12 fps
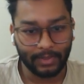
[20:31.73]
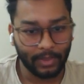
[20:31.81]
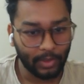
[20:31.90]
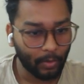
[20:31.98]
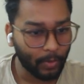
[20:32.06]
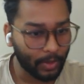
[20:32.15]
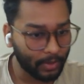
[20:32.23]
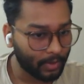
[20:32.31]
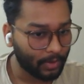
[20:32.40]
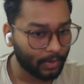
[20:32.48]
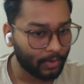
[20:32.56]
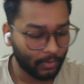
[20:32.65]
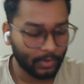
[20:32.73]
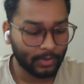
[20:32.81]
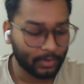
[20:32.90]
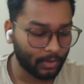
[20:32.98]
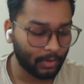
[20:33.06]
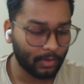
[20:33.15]
This is the command
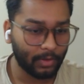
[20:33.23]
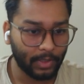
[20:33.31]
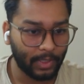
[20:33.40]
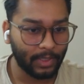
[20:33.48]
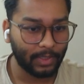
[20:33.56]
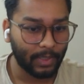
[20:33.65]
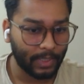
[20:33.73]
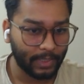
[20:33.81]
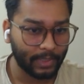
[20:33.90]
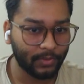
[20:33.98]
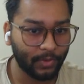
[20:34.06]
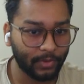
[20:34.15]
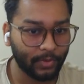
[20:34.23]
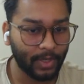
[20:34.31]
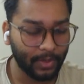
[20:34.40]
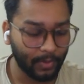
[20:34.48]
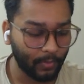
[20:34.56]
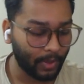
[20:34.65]
to install that. It is
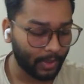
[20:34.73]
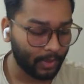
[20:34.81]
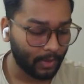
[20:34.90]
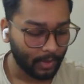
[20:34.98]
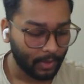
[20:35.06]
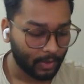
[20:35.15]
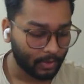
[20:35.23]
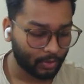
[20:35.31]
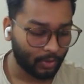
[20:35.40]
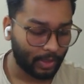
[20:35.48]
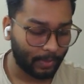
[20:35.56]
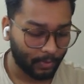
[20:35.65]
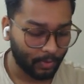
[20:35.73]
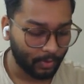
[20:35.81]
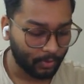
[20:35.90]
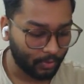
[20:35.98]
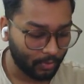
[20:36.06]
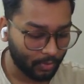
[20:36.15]
going to take a while, so
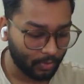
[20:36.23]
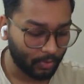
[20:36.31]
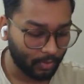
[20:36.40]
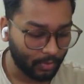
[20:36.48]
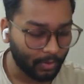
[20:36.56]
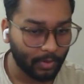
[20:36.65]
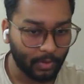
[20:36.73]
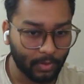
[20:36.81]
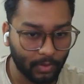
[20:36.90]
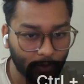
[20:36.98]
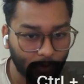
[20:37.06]
I'm going to